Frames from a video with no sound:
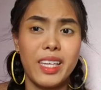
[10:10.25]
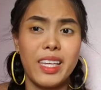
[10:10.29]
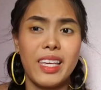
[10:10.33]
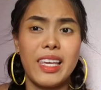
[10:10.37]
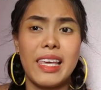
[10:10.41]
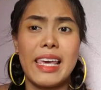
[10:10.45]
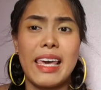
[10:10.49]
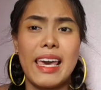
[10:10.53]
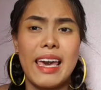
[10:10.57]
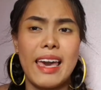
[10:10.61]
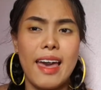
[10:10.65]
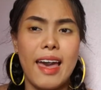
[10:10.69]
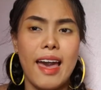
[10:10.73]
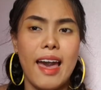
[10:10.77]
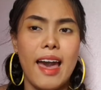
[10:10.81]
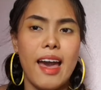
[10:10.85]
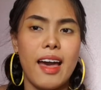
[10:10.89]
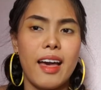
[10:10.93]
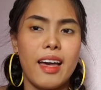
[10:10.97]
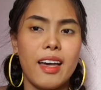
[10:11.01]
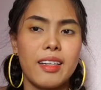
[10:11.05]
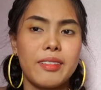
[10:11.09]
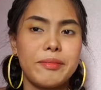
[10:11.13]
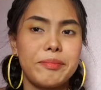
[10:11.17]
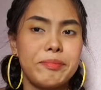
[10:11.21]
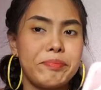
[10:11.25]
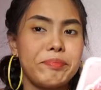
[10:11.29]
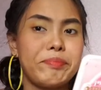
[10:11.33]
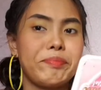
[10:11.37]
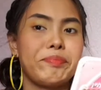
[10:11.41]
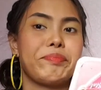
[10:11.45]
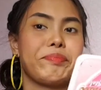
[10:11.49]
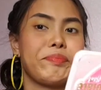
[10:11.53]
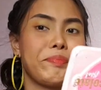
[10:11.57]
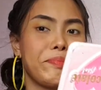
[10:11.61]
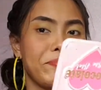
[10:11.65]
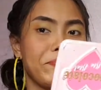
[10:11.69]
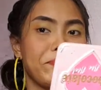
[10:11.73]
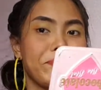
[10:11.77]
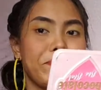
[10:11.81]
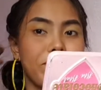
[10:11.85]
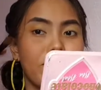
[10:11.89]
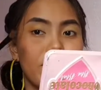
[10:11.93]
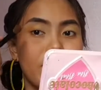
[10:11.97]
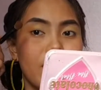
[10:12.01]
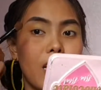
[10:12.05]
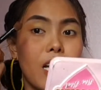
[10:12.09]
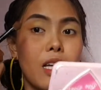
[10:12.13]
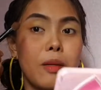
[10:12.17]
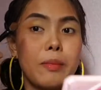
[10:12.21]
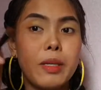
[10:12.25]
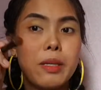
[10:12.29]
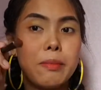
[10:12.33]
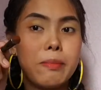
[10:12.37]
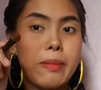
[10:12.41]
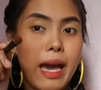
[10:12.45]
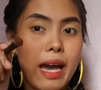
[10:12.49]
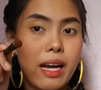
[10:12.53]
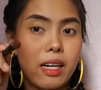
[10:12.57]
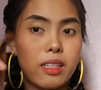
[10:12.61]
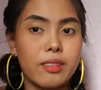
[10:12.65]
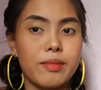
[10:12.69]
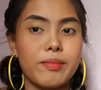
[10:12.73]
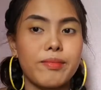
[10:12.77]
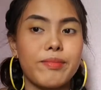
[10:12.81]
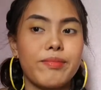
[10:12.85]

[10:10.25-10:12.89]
Yeah. I'll be back.